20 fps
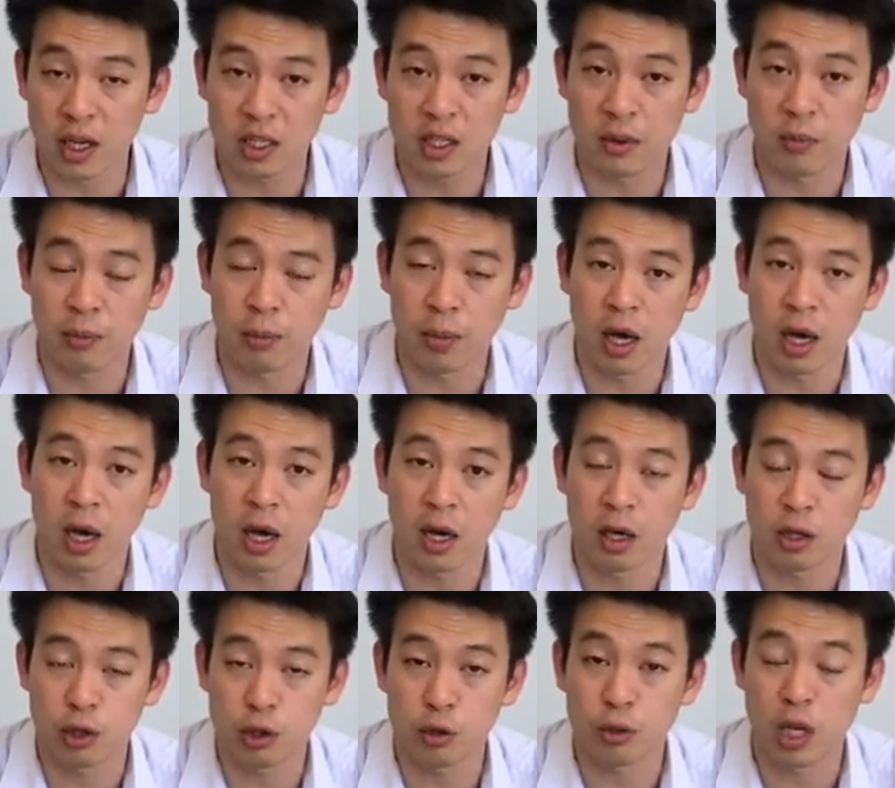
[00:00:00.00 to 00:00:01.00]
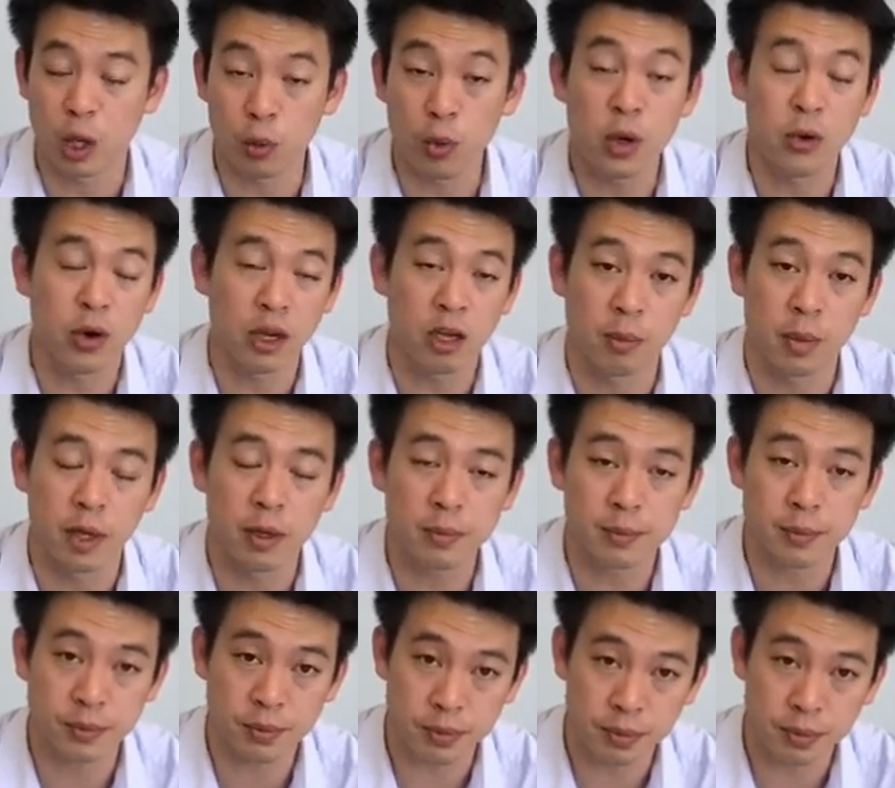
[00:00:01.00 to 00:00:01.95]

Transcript: is a shoe that we recommend.